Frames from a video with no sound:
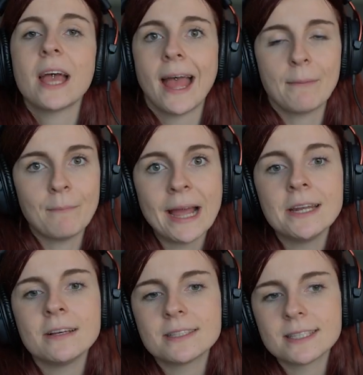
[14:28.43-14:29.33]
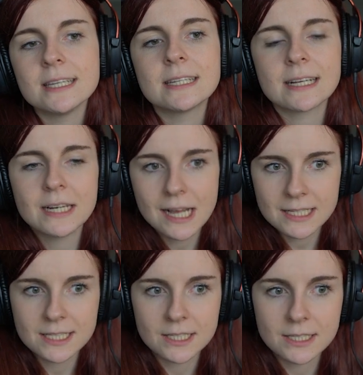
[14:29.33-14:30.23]
I might not see the
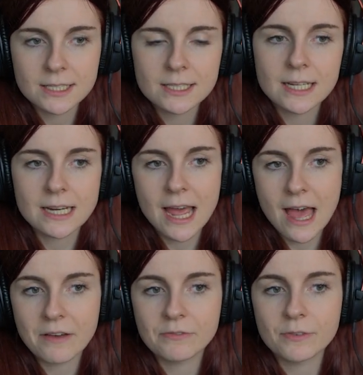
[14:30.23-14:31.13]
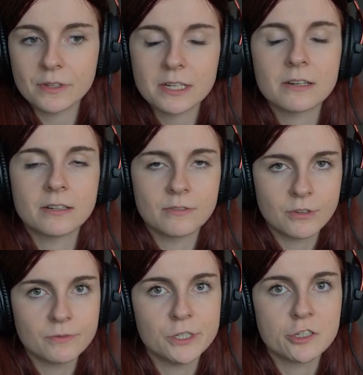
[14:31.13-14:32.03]
clusters that I have within the London
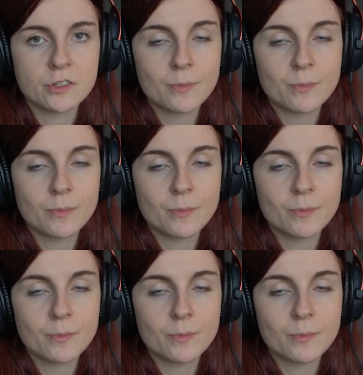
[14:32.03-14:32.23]
1 region.